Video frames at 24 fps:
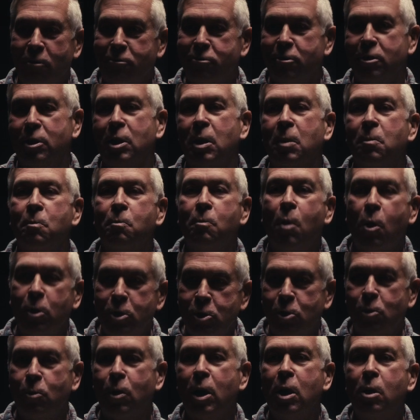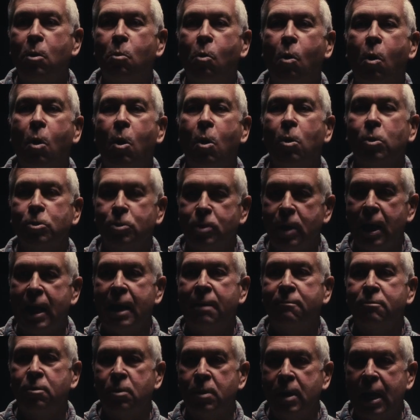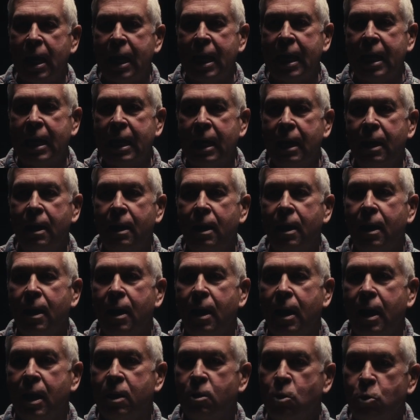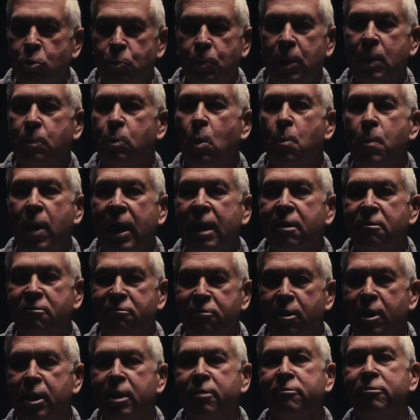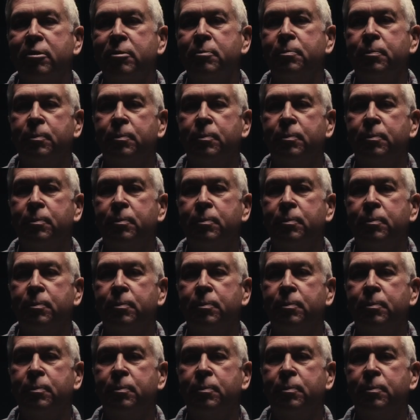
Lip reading: for them marching around the walls day after day and those people making fun of them.